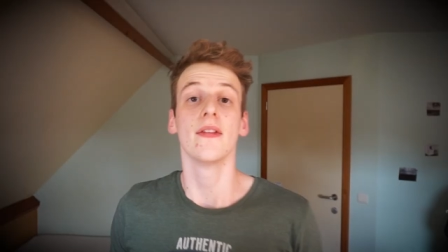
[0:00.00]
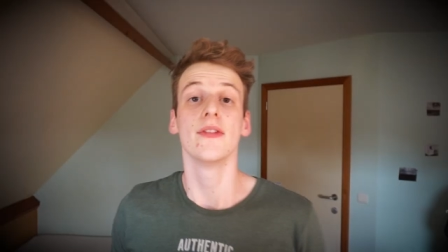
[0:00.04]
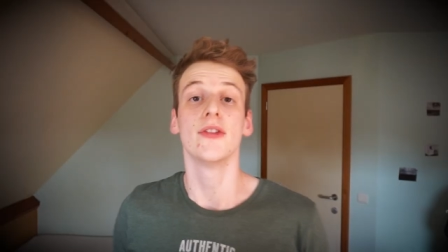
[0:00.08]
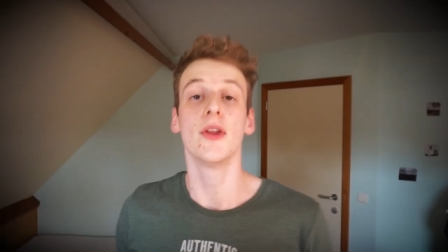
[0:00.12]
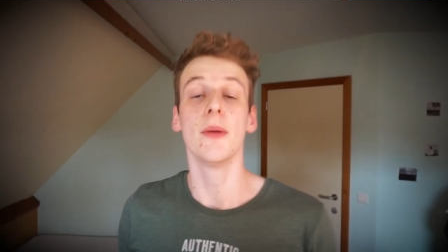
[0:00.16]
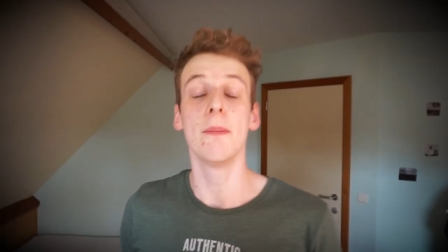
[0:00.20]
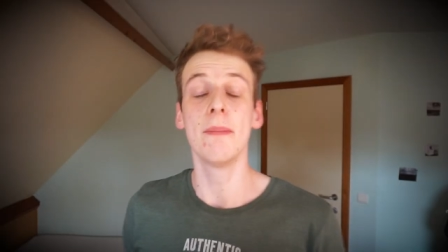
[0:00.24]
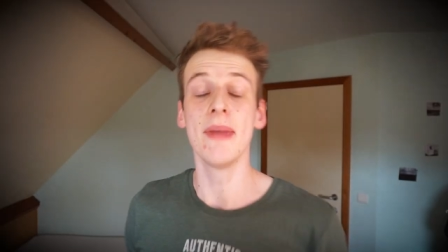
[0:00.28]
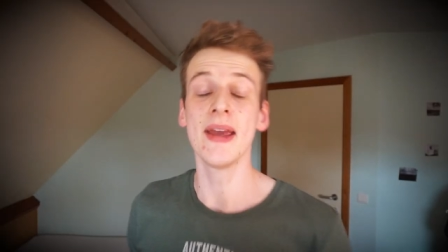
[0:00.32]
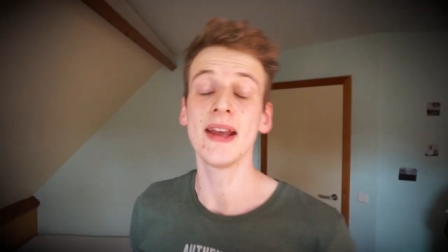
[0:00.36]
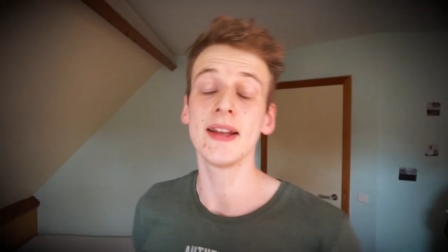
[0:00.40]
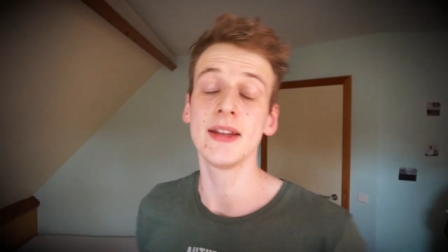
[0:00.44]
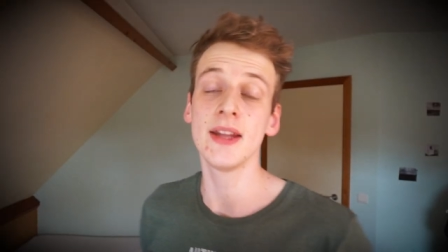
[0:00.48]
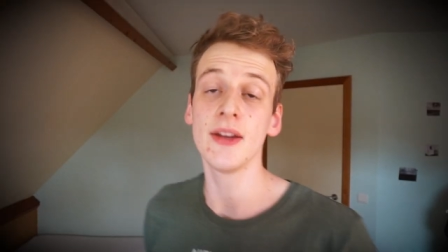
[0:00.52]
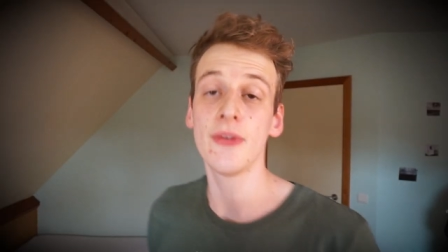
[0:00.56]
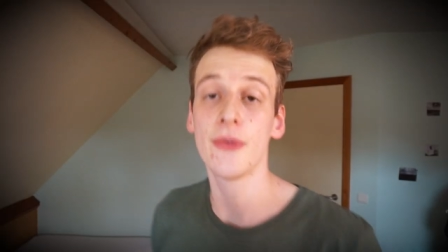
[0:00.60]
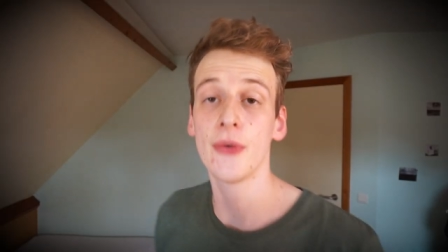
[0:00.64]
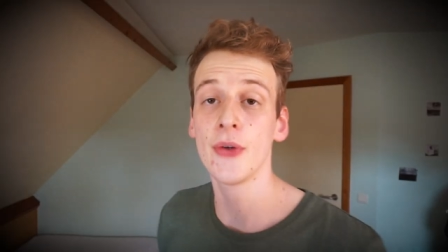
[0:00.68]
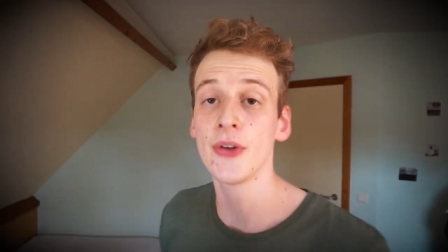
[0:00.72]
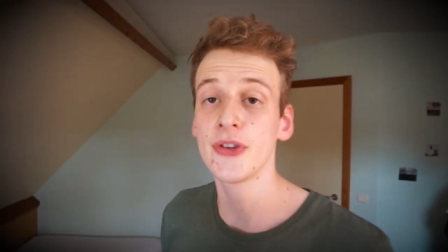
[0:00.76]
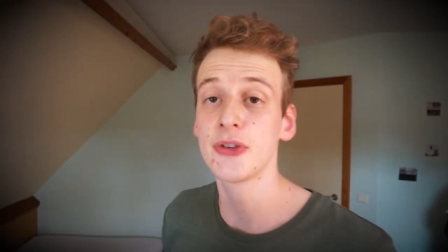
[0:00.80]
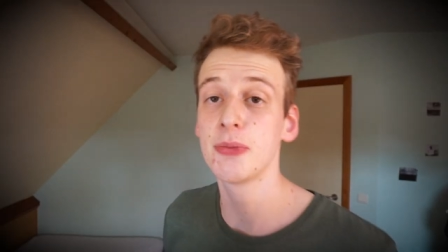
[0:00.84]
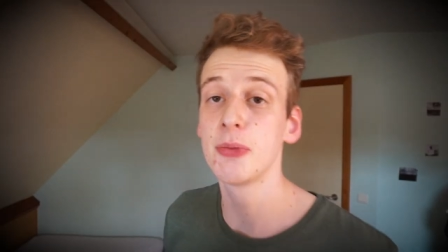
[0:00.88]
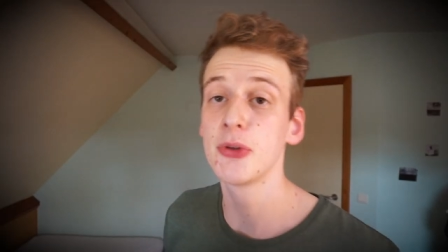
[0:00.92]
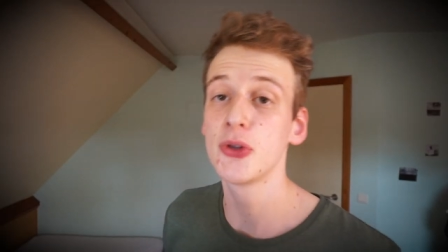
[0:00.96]
The big
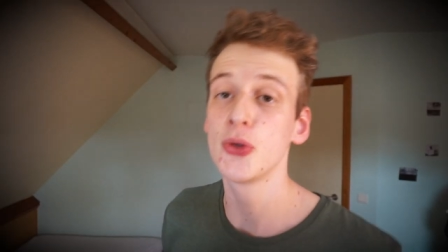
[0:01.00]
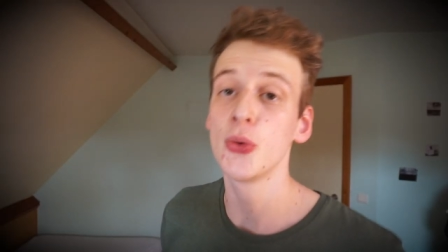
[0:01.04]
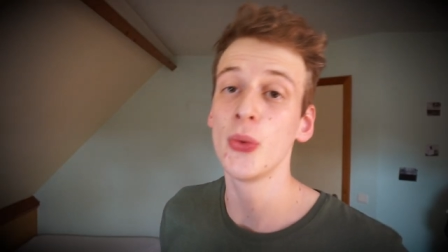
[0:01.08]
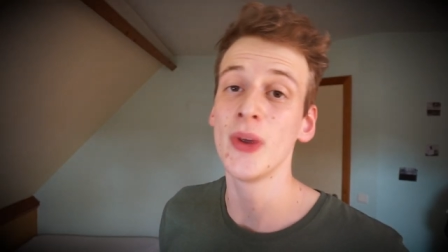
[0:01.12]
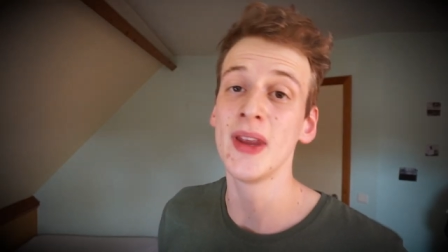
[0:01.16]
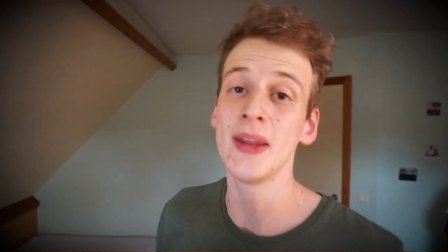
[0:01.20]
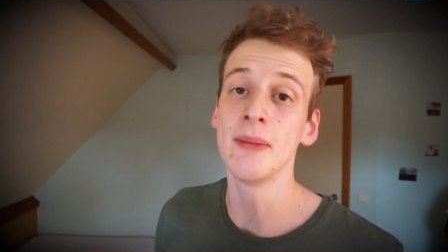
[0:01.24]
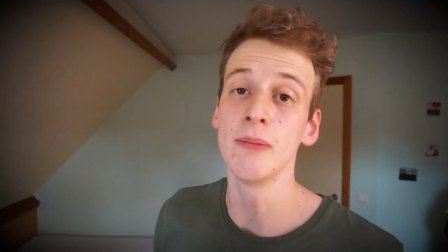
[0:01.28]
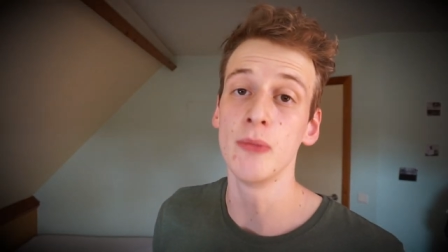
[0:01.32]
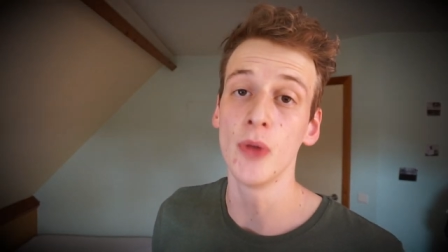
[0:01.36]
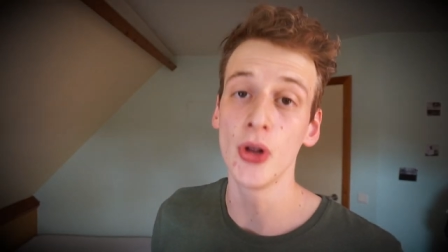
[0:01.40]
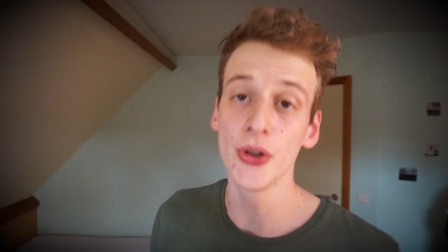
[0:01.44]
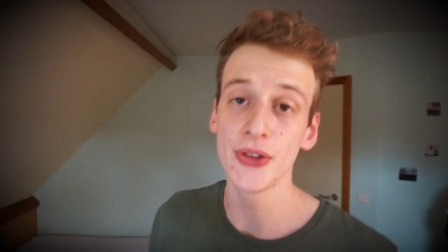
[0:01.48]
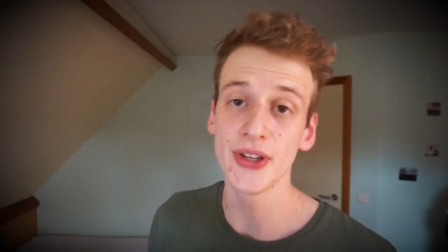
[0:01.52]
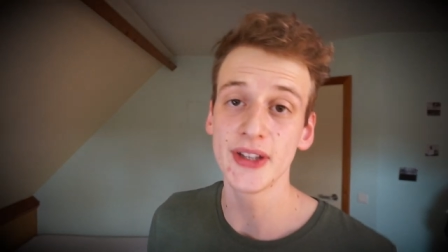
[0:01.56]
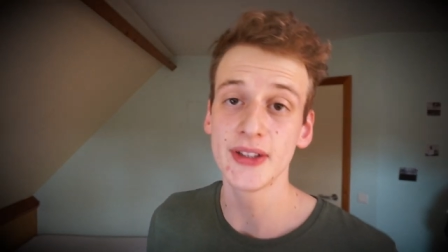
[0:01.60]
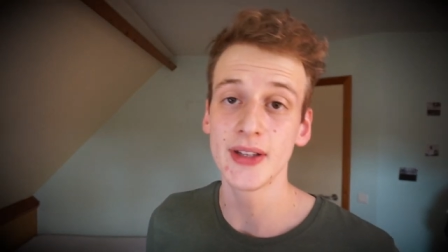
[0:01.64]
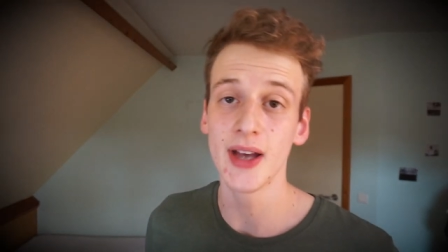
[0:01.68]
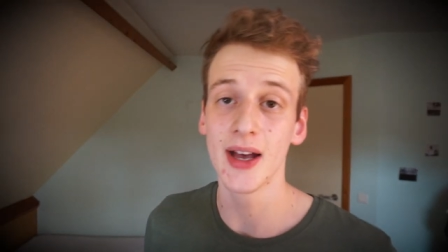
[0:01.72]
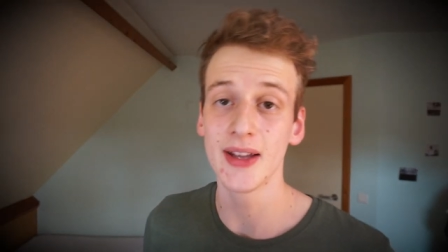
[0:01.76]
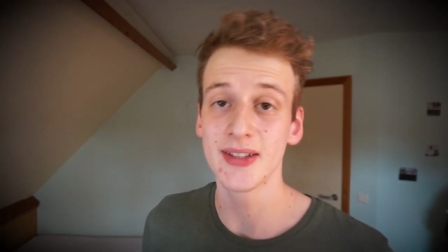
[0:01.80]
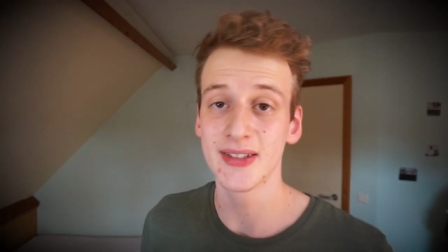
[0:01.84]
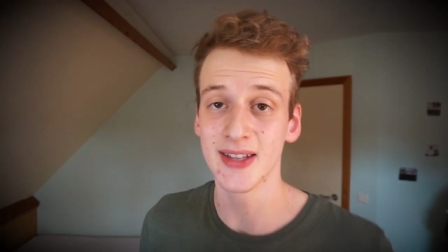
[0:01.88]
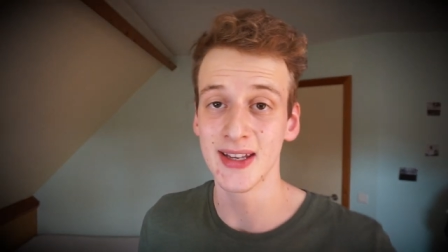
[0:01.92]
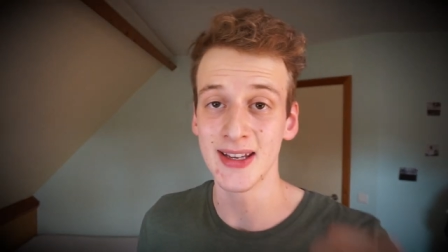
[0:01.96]
difference between
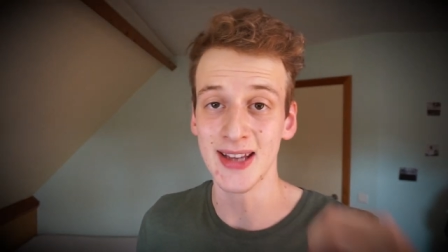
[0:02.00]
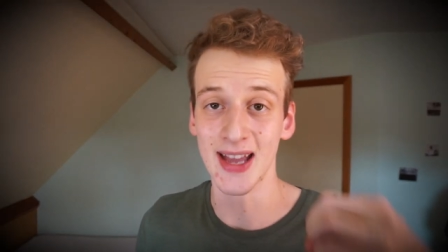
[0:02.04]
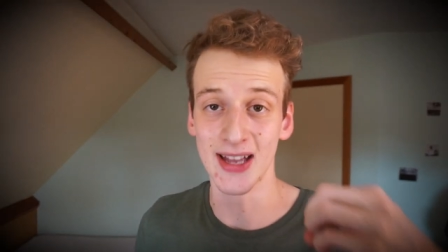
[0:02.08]
multitasking